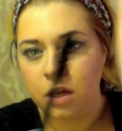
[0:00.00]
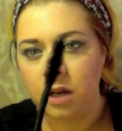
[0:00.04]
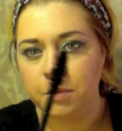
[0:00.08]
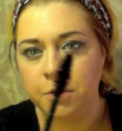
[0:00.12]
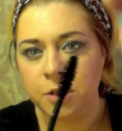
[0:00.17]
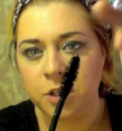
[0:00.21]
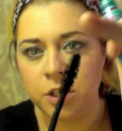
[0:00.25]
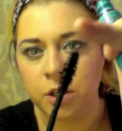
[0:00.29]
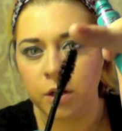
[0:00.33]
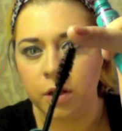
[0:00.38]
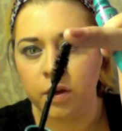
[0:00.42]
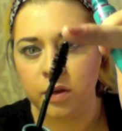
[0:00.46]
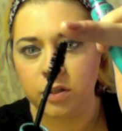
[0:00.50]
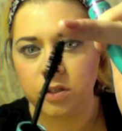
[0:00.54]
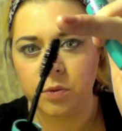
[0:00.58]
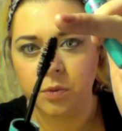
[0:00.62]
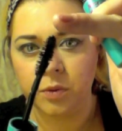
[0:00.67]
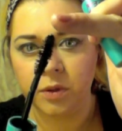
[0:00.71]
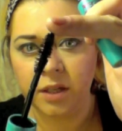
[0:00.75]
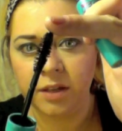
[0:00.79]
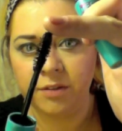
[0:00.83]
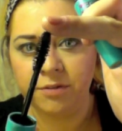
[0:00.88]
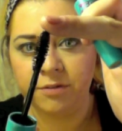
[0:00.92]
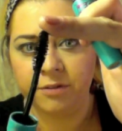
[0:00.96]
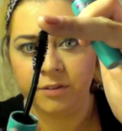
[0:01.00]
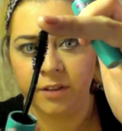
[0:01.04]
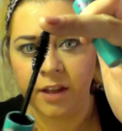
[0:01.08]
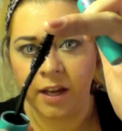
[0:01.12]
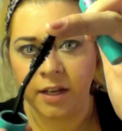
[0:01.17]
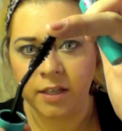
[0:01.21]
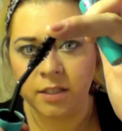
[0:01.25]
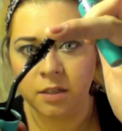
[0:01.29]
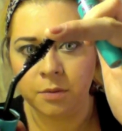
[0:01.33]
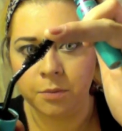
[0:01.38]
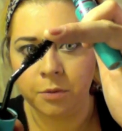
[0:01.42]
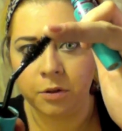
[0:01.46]
I'm going to show you. It's really
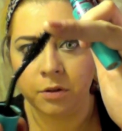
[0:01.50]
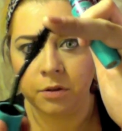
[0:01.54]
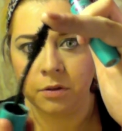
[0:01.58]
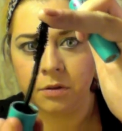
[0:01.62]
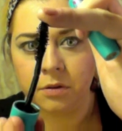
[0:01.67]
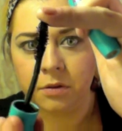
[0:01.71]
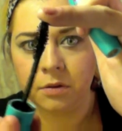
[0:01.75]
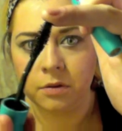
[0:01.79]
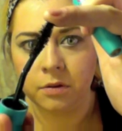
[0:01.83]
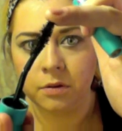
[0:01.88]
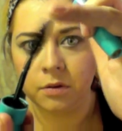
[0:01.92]
flexible.